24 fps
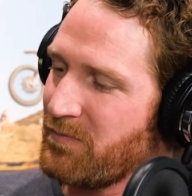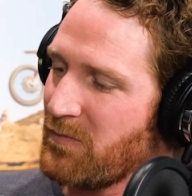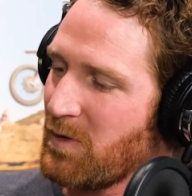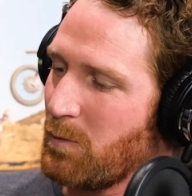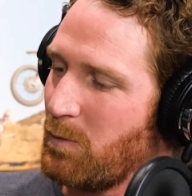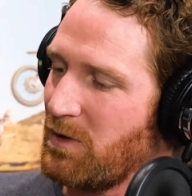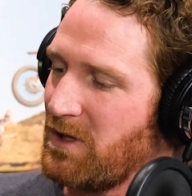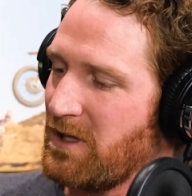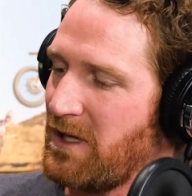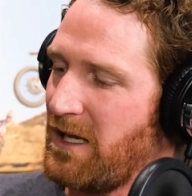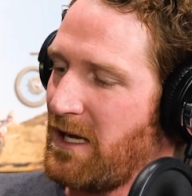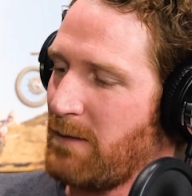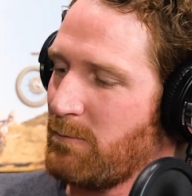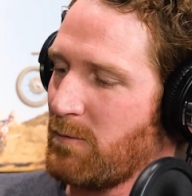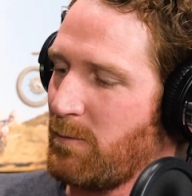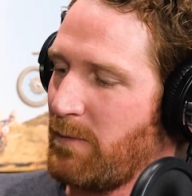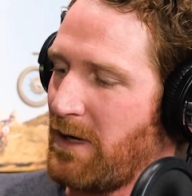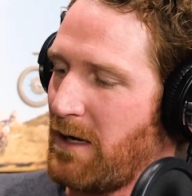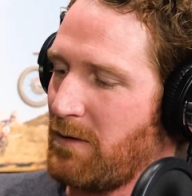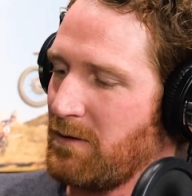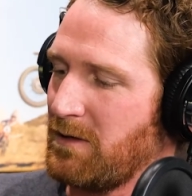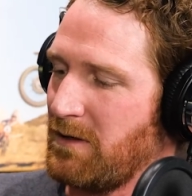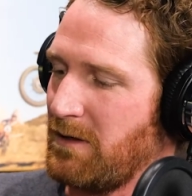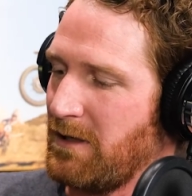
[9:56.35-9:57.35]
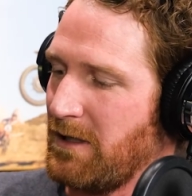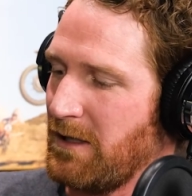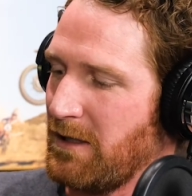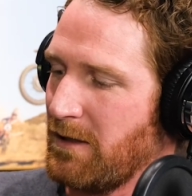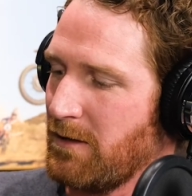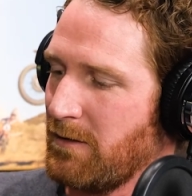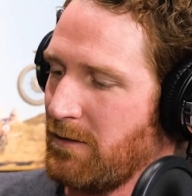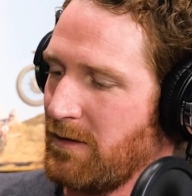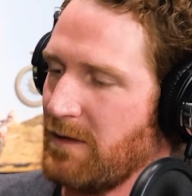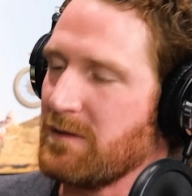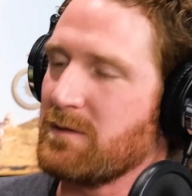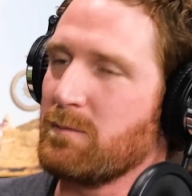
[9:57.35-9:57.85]
with the camera mounted
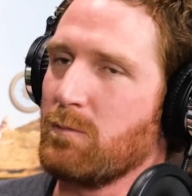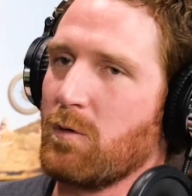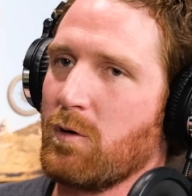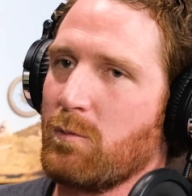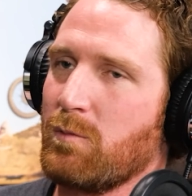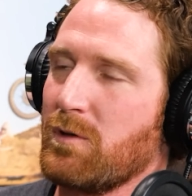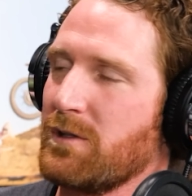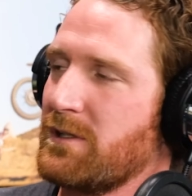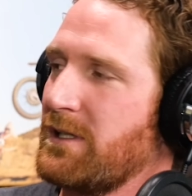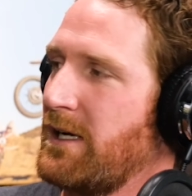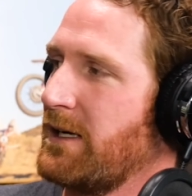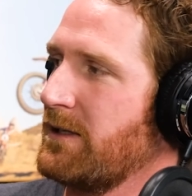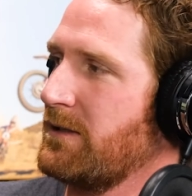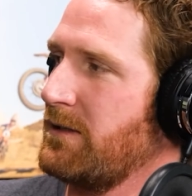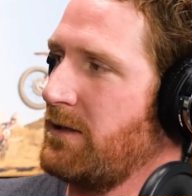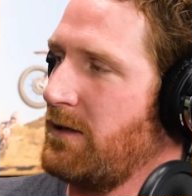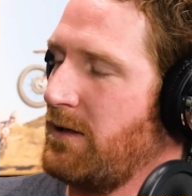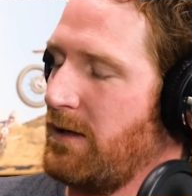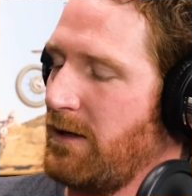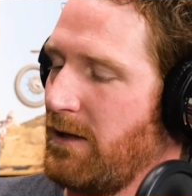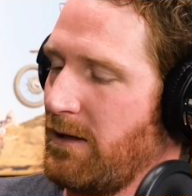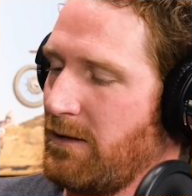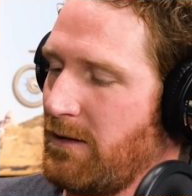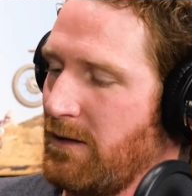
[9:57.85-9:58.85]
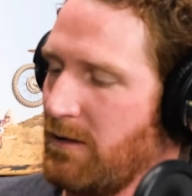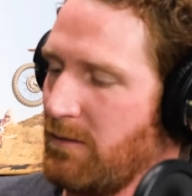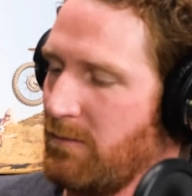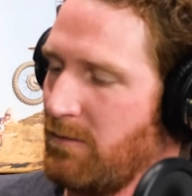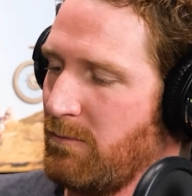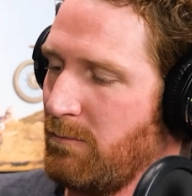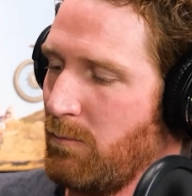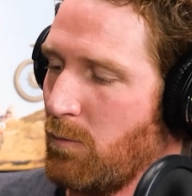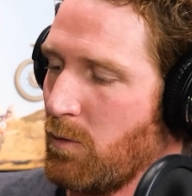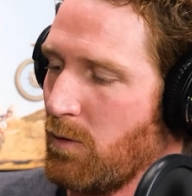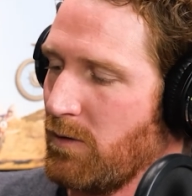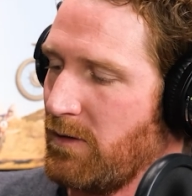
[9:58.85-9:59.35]
here, it's more protected, and I think
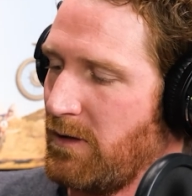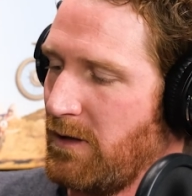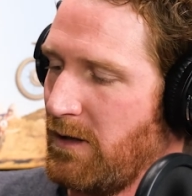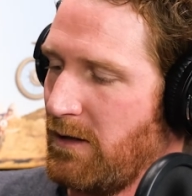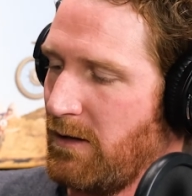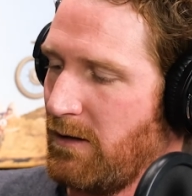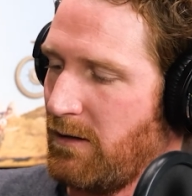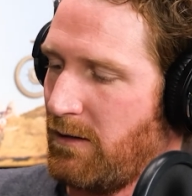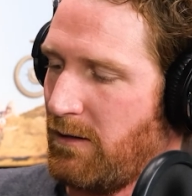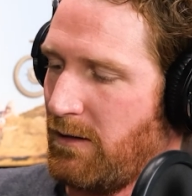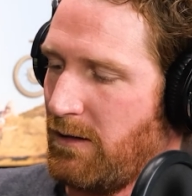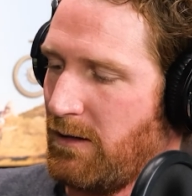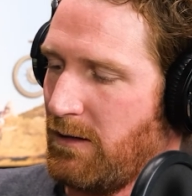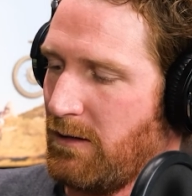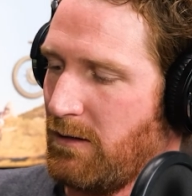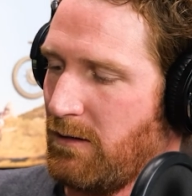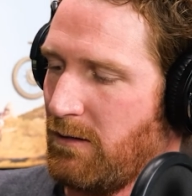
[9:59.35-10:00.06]
more than anything,